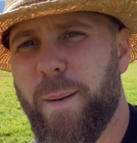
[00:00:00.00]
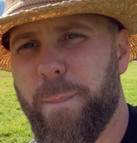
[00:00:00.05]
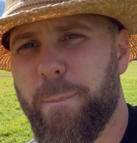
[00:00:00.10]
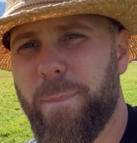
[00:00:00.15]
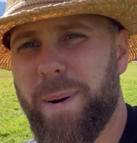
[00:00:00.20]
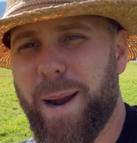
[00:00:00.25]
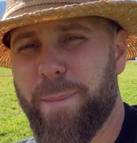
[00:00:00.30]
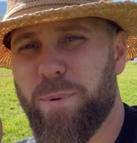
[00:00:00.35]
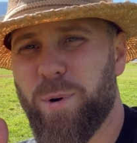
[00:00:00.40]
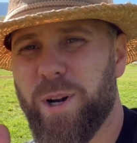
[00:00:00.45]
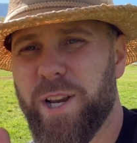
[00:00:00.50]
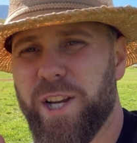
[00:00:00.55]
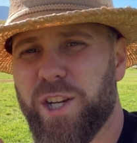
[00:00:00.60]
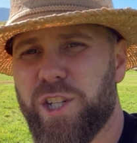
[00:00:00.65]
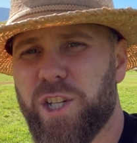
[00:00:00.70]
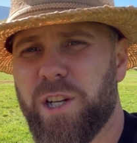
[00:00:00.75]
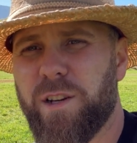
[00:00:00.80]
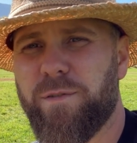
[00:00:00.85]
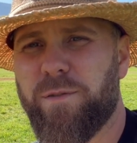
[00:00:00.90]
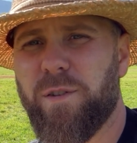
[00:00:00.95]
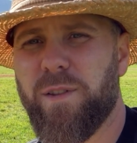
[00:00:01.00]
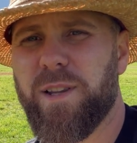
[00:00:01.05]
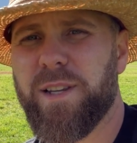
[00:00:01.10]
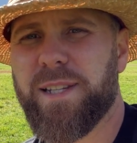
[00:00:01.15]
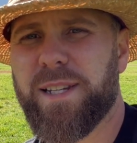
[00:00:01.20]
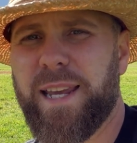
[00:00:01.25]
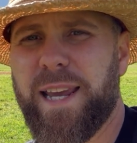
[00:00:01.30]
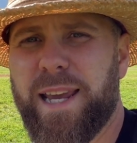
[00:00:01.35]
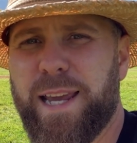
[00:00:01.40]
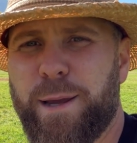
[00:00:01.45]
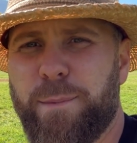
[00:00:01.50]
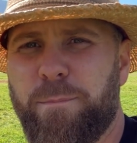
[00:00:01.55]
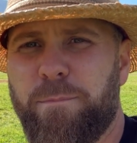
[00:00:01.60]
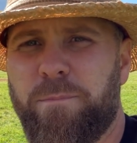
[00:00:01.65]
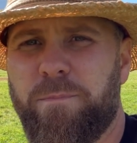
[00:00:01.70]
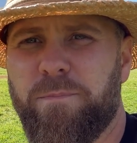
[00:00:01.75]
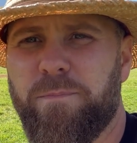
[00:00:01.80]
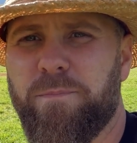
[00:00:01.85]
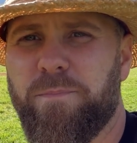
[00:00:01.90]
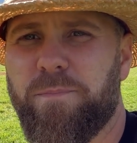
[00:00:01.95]
My prediction for this
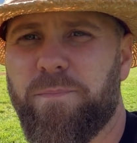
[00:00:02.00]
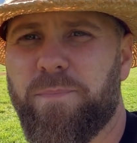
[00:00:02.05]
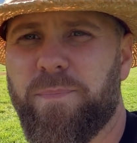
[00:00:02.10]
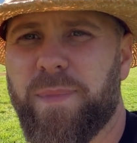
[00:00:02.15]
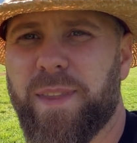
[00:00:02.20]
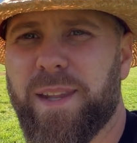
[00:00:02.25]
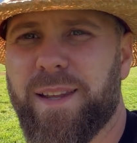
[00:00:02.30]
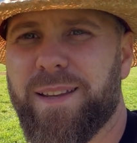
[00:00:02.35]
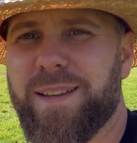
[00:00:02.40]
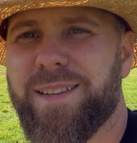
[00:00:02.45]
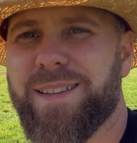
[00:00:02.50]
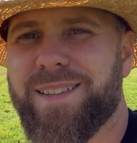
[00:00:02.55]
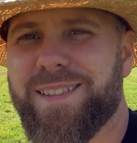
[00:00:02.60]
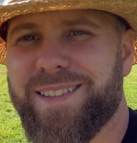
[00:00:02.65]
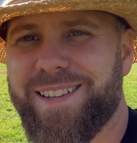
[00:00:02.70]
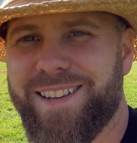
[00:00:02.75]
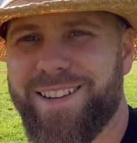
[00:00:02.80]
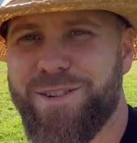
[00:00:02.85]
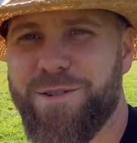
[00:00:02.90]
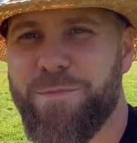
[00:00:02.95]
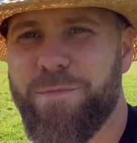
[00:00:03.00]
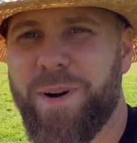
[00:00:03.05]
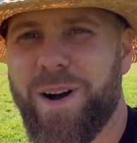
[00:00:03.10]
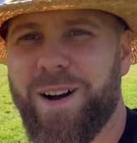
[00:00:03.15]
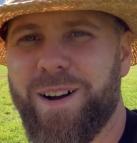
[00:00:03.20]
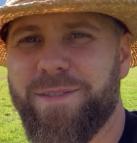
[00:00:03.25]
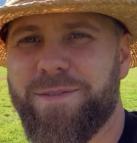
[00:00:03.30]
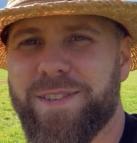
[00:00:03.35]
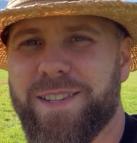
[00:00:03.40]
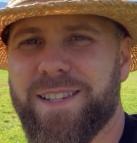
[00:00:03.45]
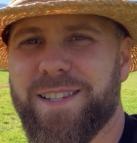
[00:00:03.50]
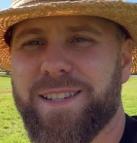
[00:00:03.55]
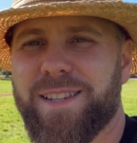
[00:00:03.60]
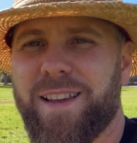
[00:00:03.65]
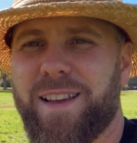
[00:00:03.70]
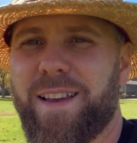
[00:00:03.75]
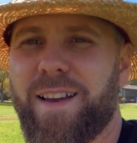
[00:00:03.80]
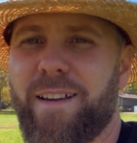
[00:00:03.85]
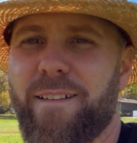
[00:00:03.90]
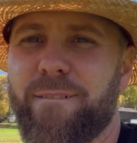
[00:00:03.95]
game, CU Buffs
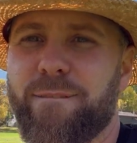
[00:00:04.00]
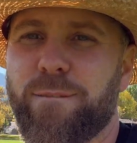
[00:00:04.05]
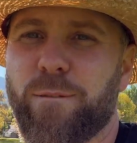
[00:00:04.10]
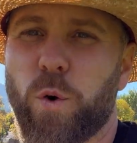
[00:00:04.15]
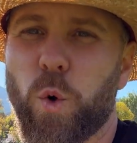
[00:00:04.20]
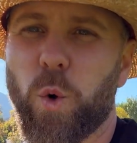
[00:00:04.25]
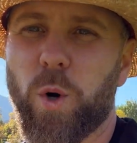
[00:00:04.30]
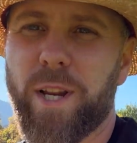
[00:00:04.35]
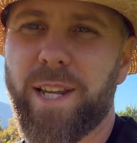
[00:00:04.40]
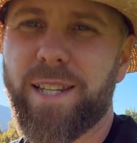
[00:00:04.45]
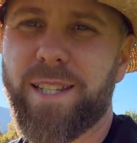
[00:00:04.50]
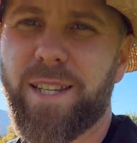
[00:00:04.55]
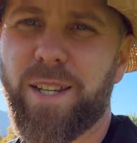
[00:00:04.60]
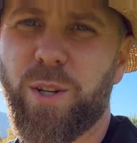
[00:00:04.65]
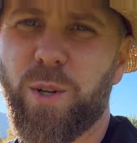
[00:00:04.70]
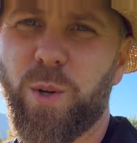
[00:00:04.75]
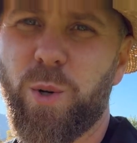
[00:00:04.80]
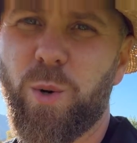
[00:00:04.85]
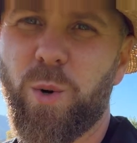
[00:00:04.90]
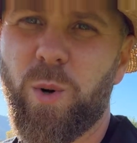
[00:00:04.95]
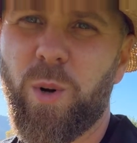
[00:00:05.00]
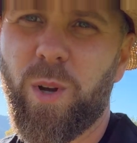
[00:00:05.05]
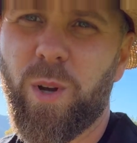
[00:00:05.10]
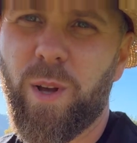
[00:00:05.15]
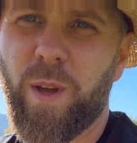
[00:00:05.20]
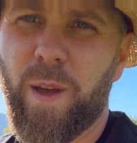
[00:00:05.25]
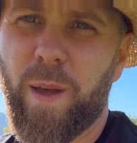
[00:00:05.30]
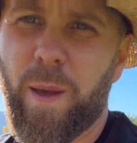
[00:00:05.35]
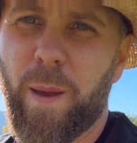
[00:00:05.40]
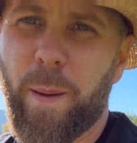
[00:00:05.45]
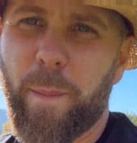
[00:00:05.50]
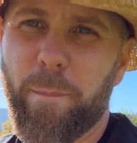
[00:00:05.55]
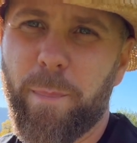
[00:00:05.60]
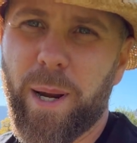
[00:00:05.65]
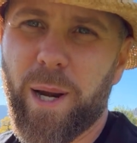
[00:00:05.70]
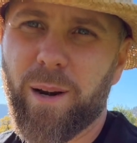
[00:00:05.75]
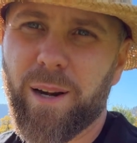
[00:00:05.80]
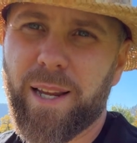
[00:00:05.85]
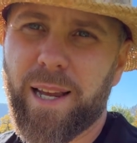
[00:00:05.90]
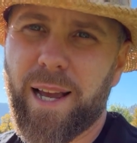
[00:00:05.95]
42,
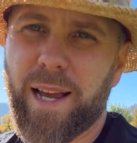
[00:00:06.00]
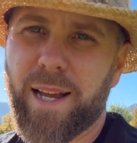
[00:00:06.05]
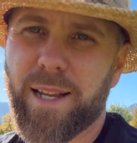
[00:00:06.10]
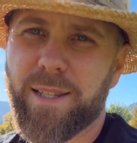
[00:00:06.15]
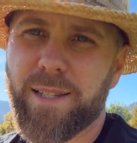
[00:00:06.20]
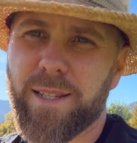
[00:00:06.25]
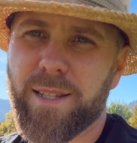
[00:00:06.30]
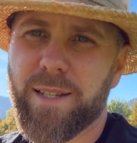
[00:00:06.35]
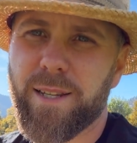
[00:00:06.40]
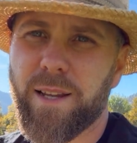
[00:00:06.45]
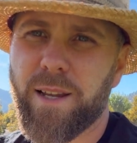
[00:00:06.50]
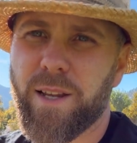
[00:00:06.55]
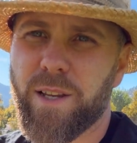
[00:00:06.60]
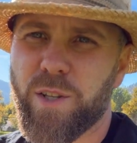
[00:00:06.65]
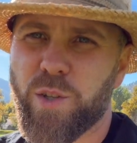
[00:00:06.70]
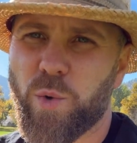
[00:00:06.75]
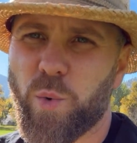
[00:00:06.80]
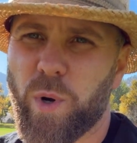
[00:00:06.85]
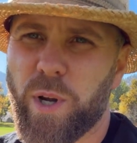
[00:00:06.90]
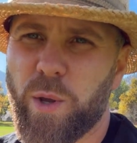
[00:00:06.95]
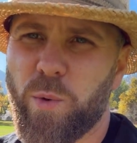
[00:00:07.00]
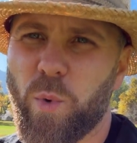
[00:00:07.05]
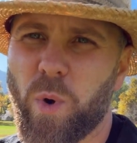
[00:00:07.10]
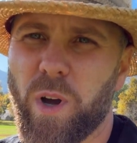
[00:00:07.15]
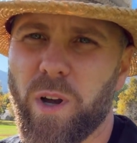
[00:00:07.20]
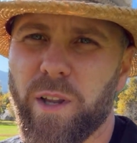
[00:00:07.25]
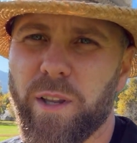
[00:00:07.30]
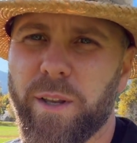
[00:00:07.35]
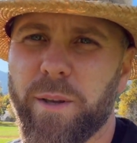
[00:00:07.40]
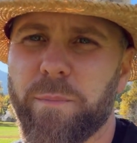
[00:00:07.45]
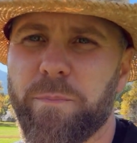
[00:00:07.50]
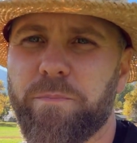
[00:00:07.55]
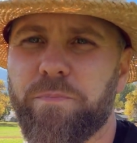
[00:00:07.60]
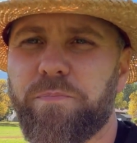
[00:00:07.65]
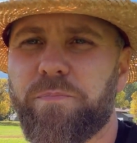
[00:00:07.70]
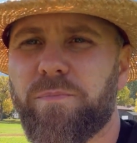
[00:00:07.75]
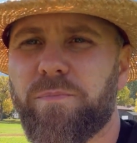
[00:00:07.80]
Bearcats 21.